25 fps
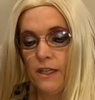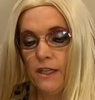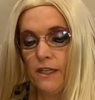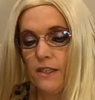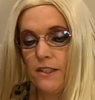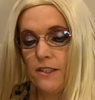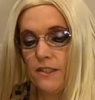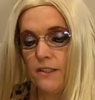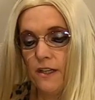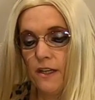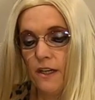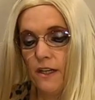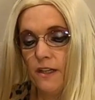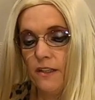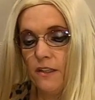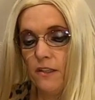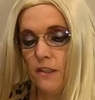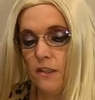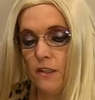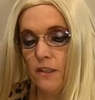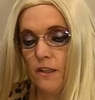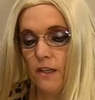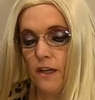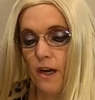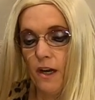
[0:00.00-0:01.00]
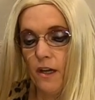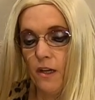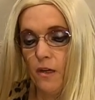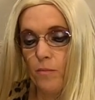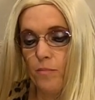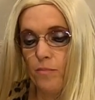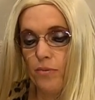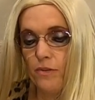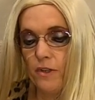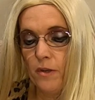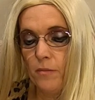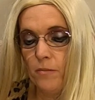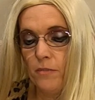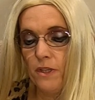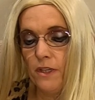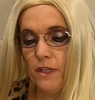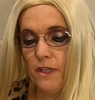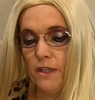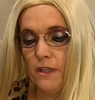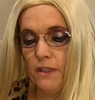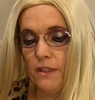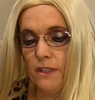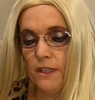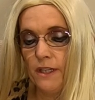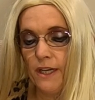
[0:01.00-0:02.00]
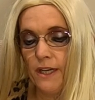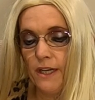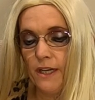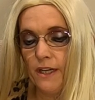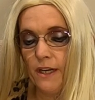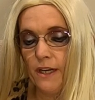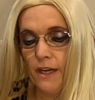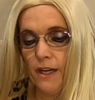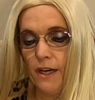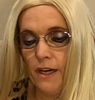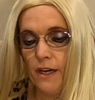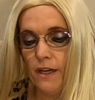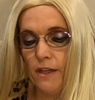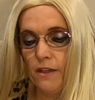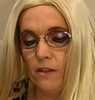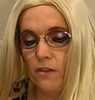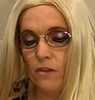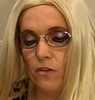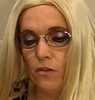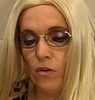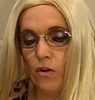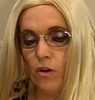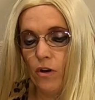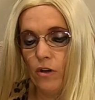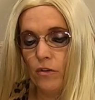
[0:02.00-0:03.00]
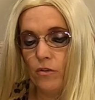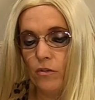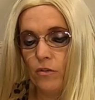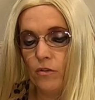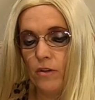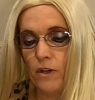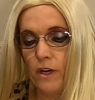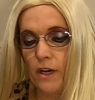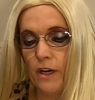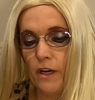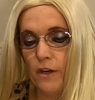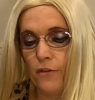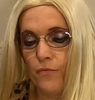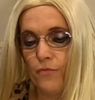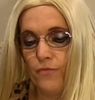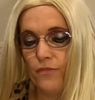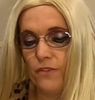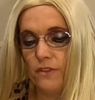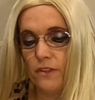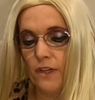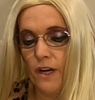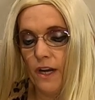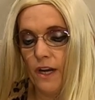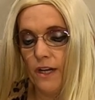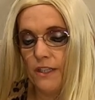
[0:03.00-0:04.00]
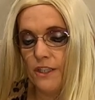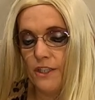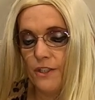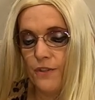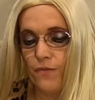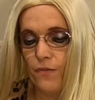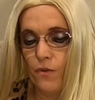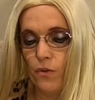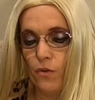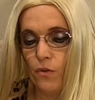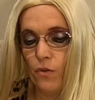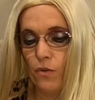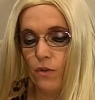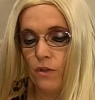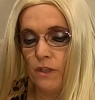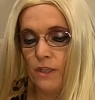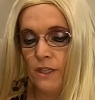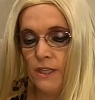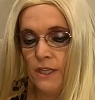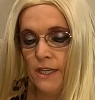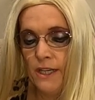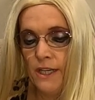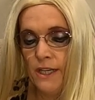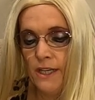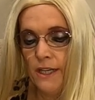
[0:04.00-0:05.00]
It's got the color Premiere, Headliner, Autograph, Dance Floor,